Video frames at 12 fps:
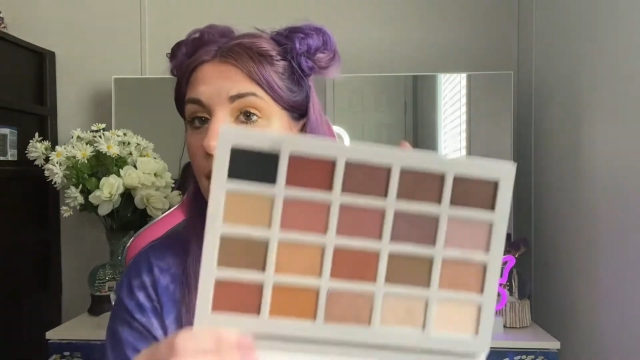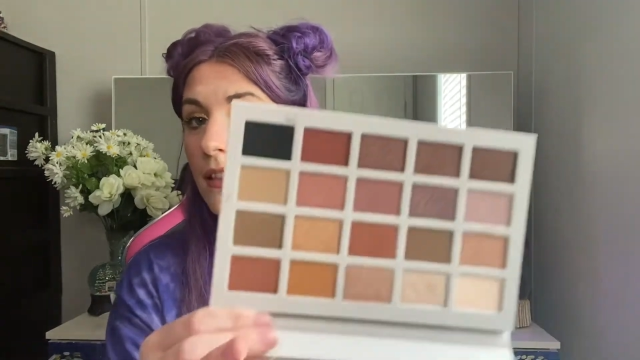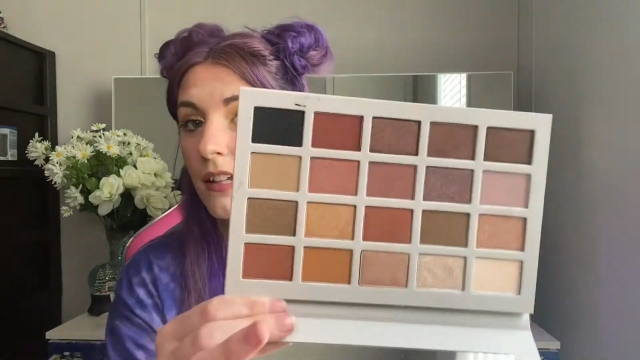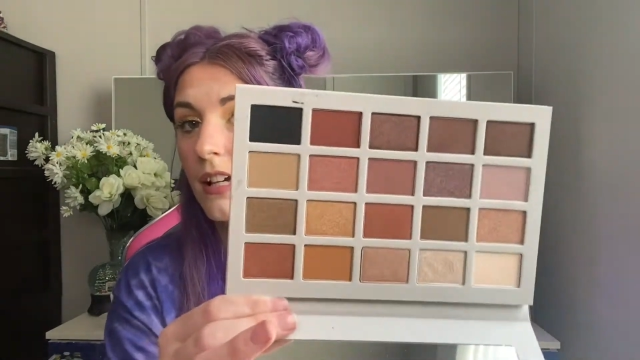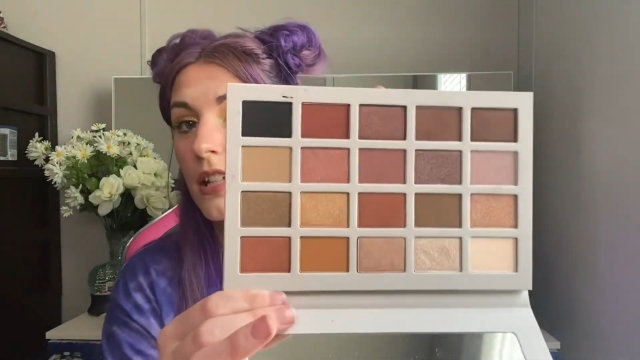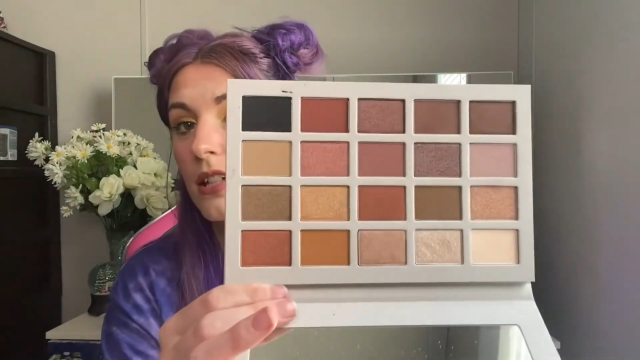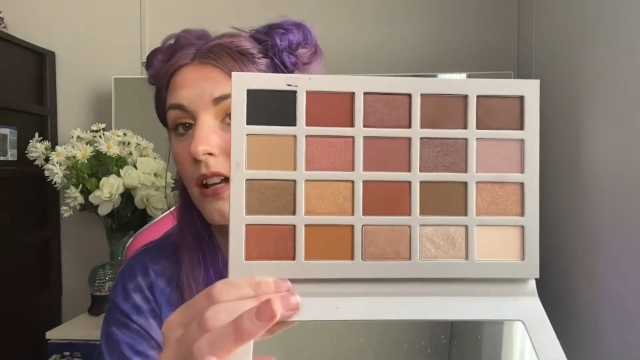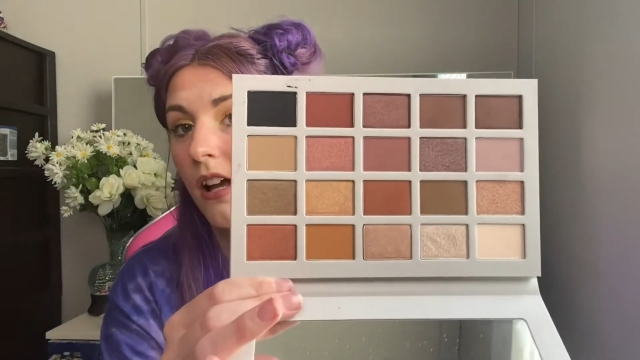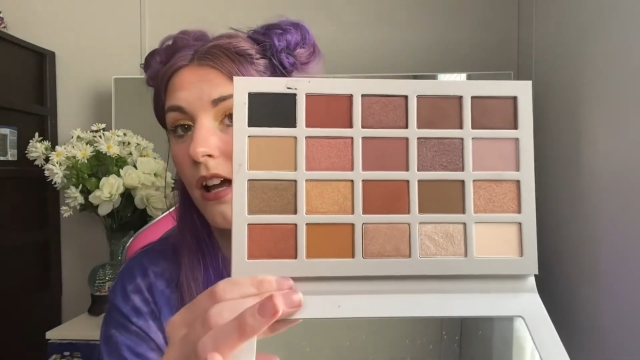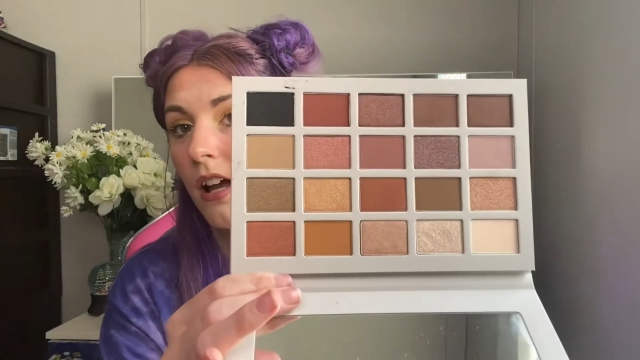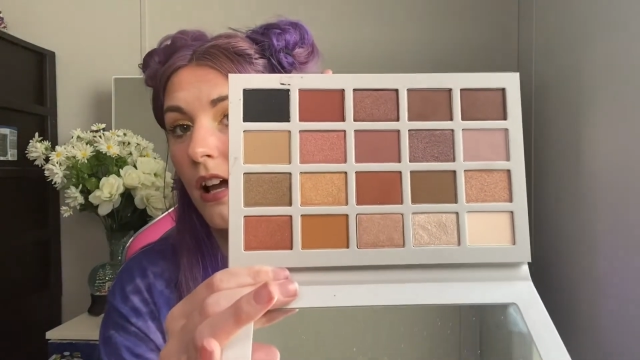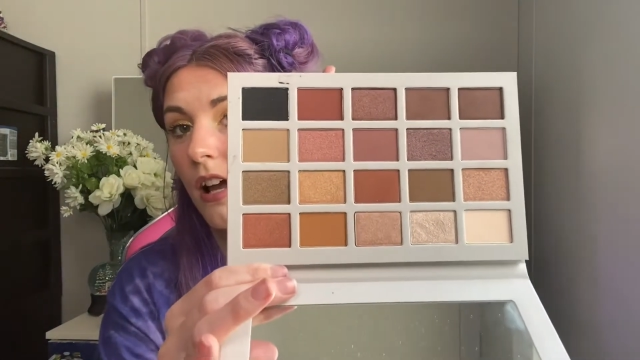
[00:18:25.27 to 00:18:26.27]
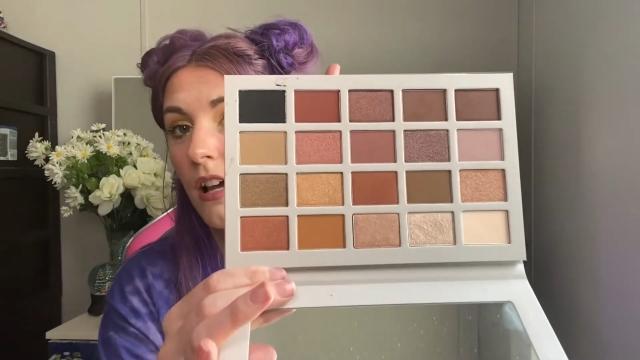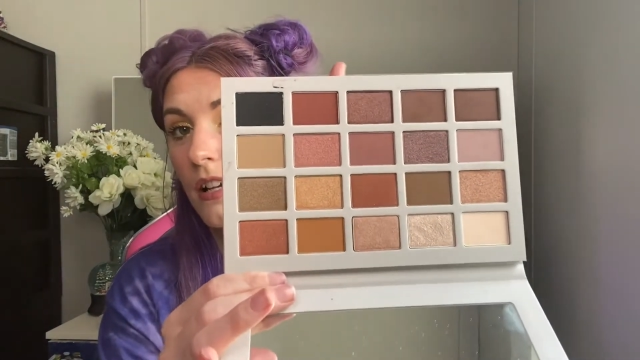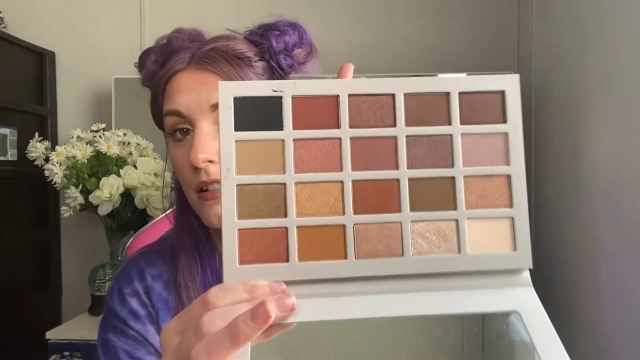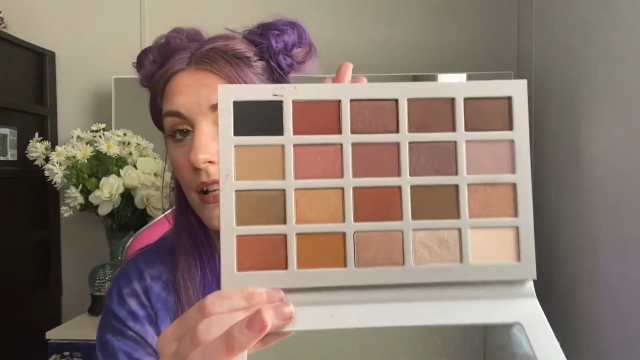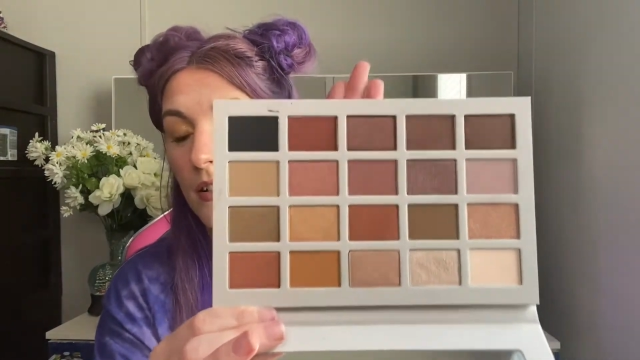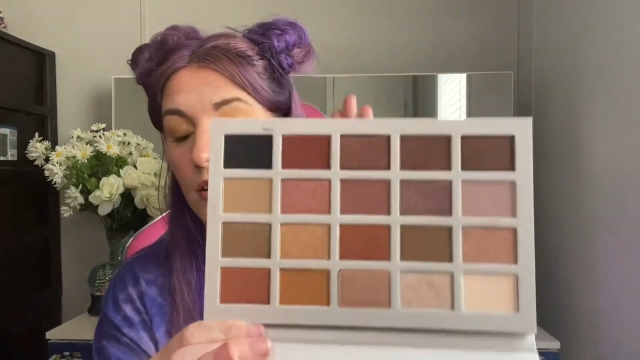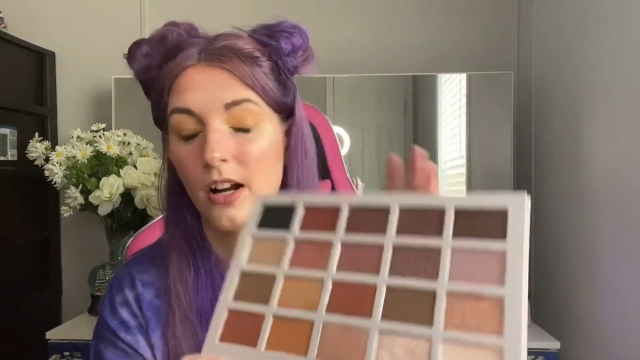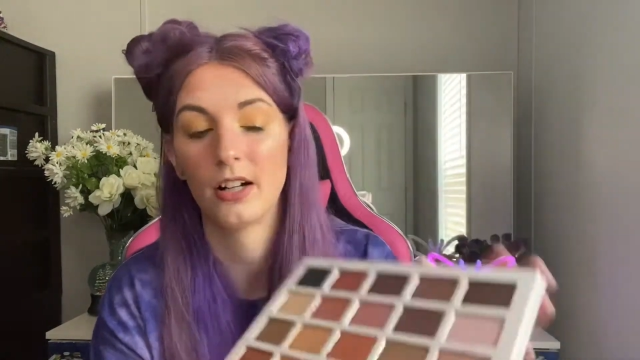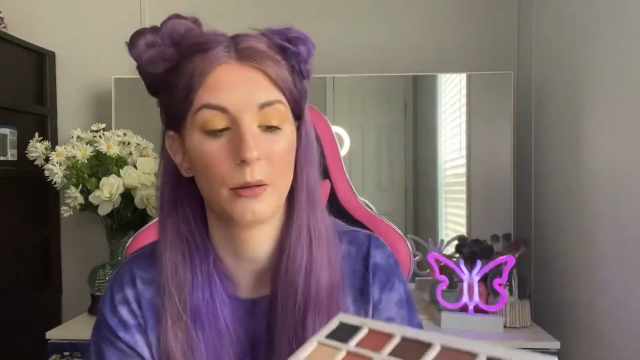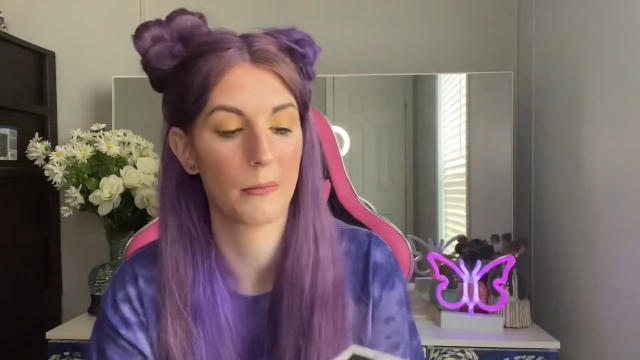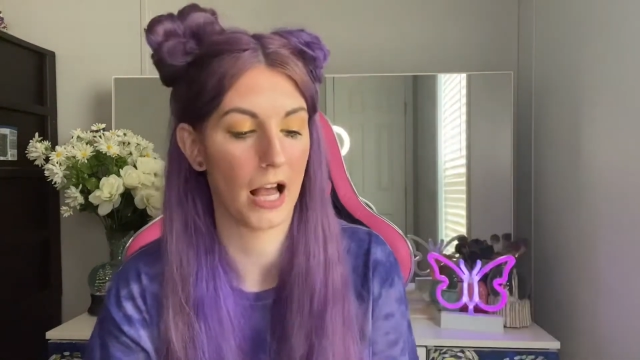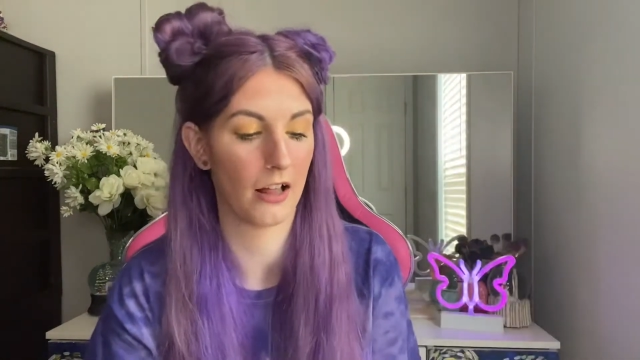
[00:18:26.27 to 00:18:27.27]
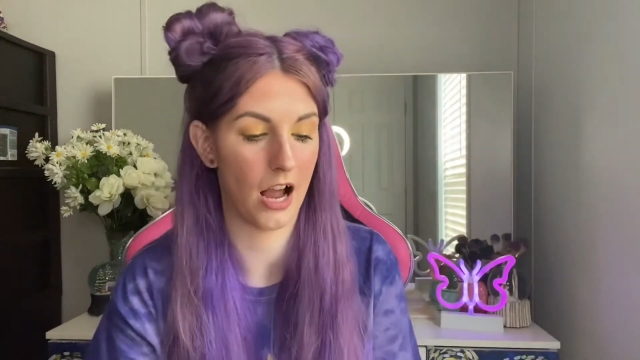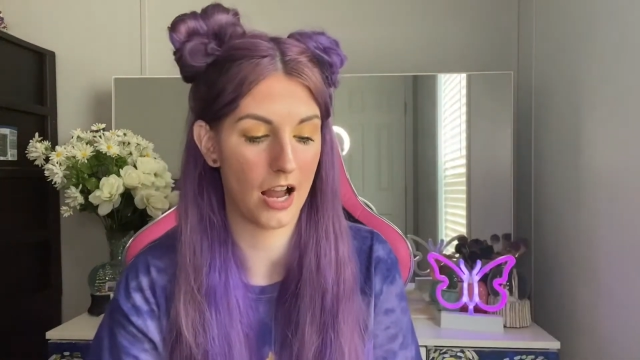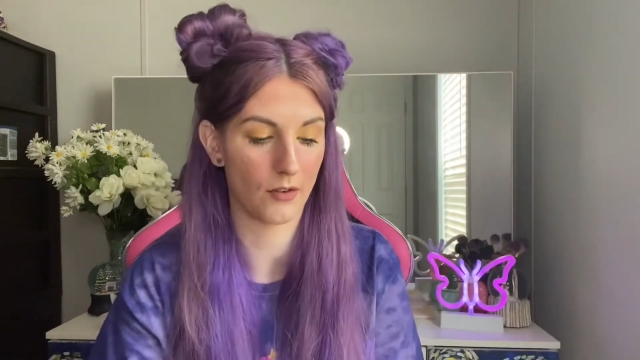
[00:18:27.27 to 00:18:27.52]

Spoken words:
Like, this is a stunning palette.